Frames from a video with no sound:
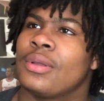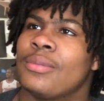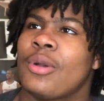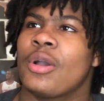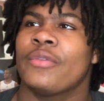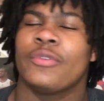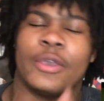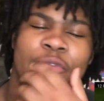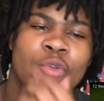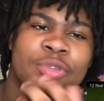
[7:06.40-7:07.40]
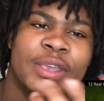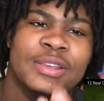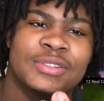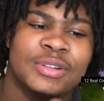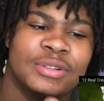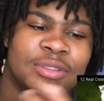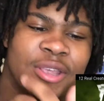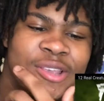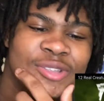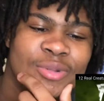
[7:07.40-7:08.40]
bro, if you think of certain
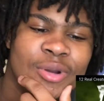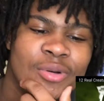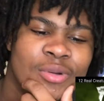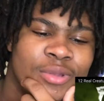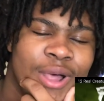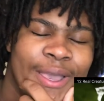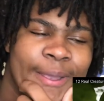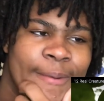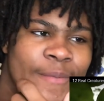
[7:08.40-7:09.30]
things, bro, like,